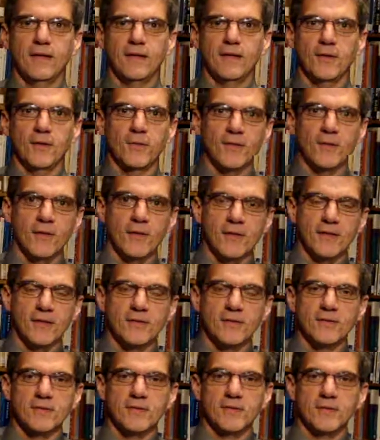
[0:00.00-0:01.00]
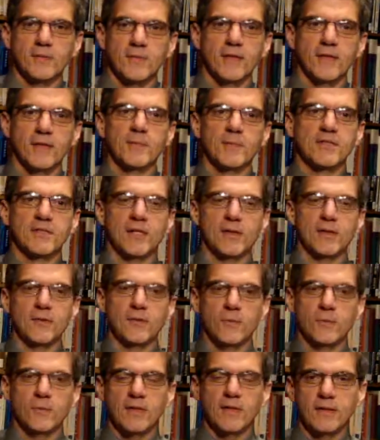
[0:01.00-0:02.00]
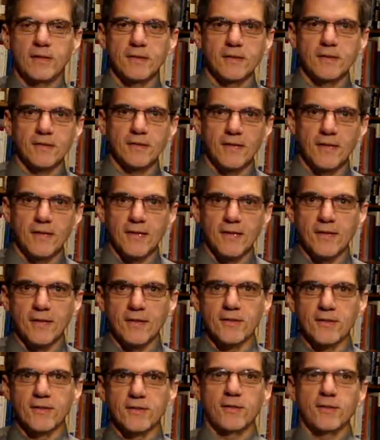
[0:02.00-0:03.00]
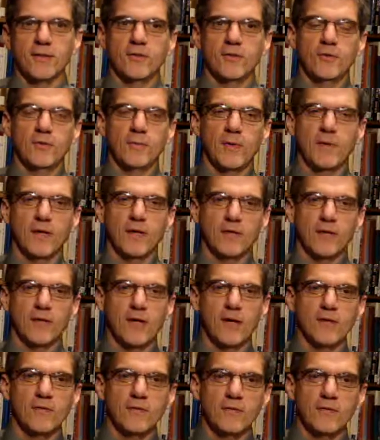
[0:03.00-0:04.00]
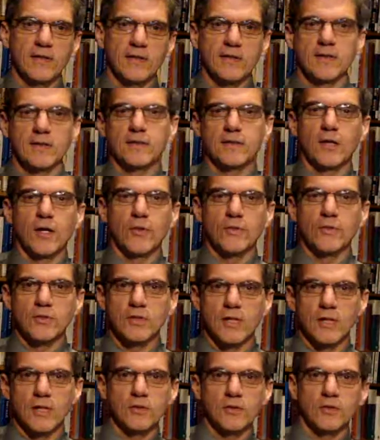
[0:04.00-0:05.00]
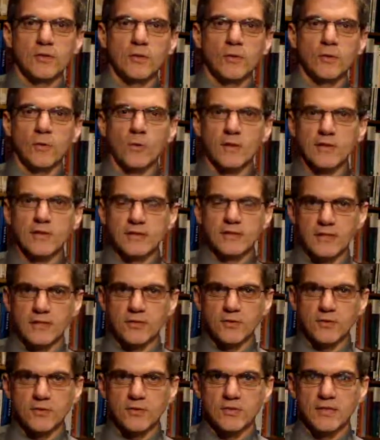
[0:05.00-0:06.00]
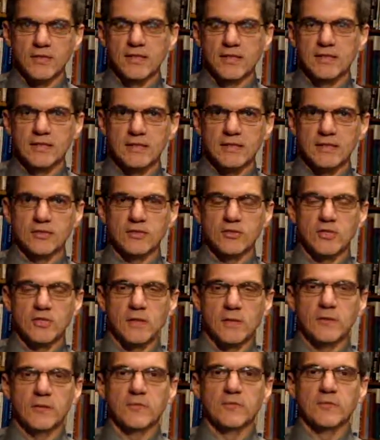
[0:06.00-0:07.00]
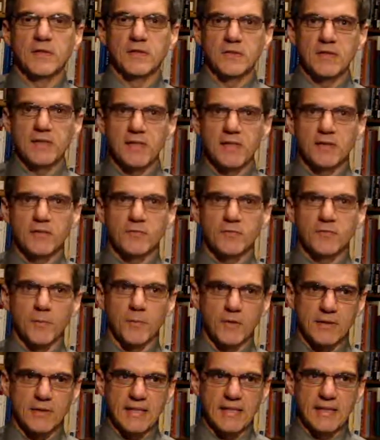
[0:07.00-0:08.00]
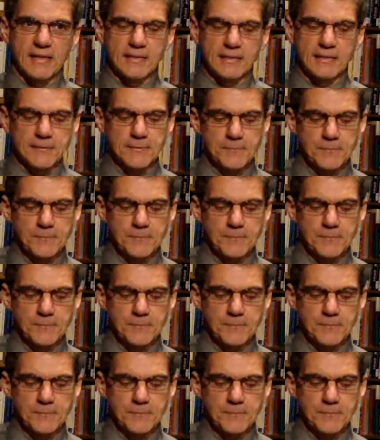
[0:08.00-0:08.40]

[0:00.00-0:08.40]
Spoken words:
Hello class, my name is Dale Queen and today I'd like to talk to you about conflict and negotiation in organizations. This is chapter 15 from our text.